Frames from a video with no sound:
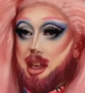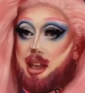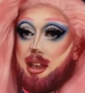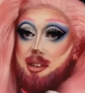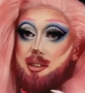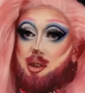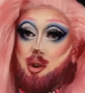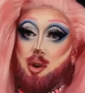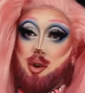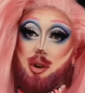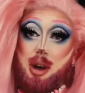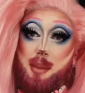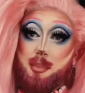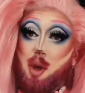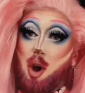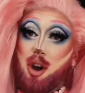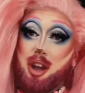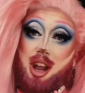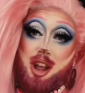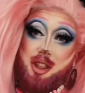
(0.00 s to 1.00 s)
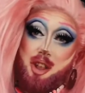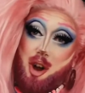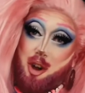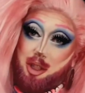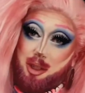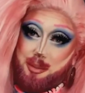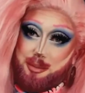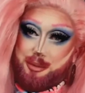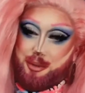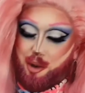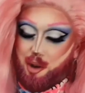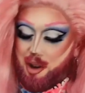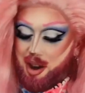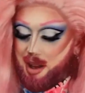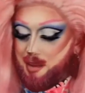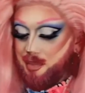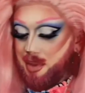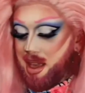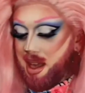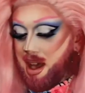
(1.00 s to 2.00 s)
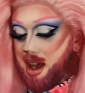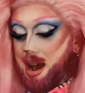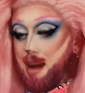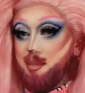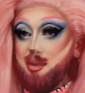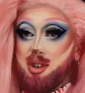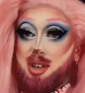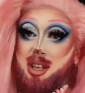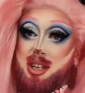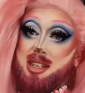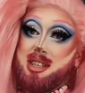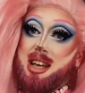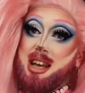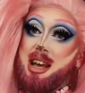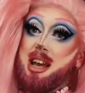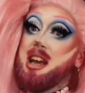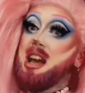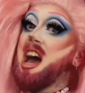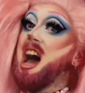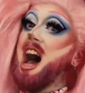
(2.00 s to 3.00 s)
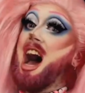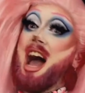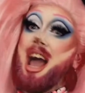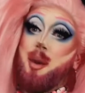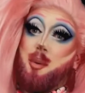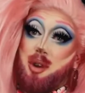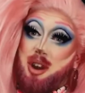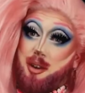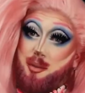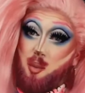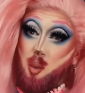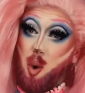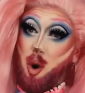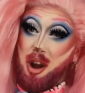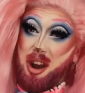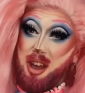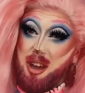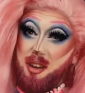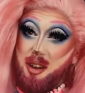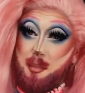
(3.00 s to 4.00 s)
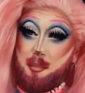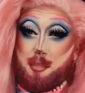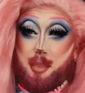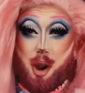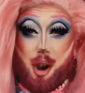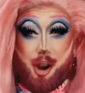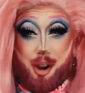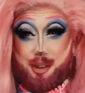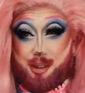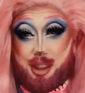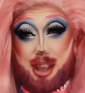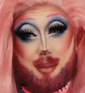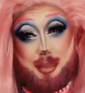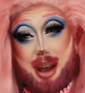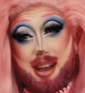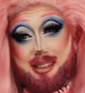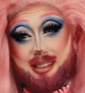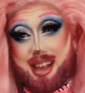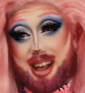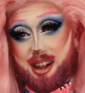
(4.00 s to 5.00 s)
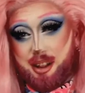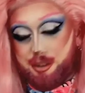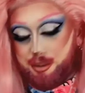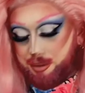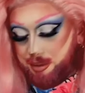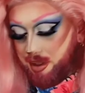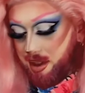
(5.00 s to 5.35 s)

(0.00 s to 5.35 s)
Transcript: So I'm not going to knock them for it. I'm just going to say I wouldn't have worn it personally myself.